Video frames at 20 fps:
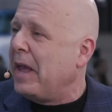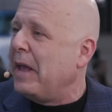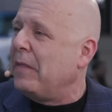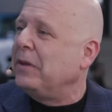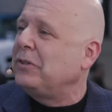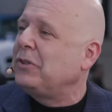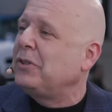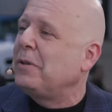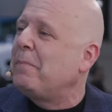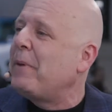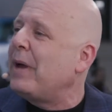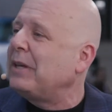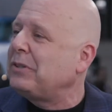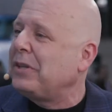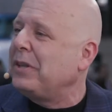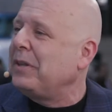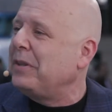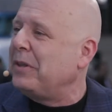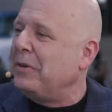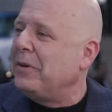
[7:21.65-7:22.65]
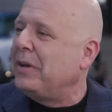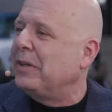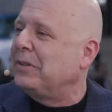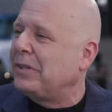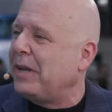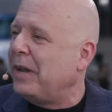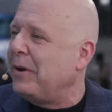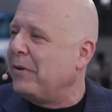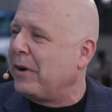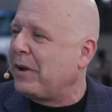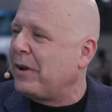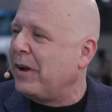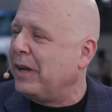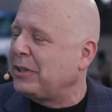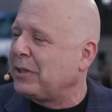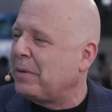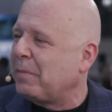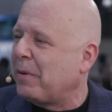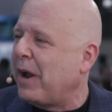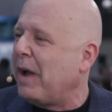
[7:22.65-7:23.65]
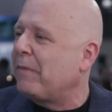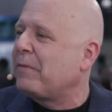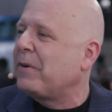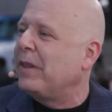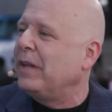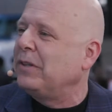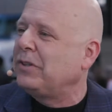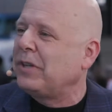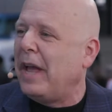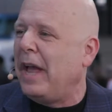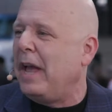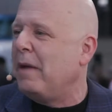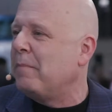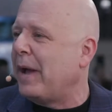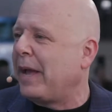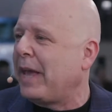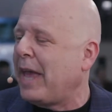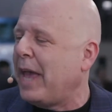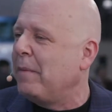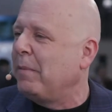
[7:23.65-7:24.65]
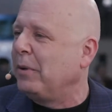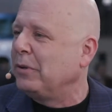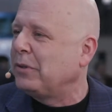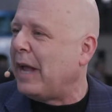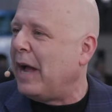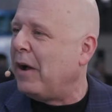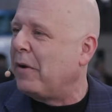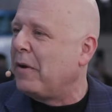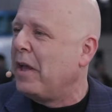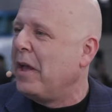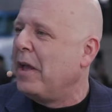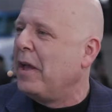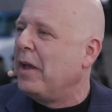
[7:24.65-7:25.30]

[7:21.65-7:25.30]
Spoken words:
and this is the best thing that you could say to a customer after they say, hey, my cable's out.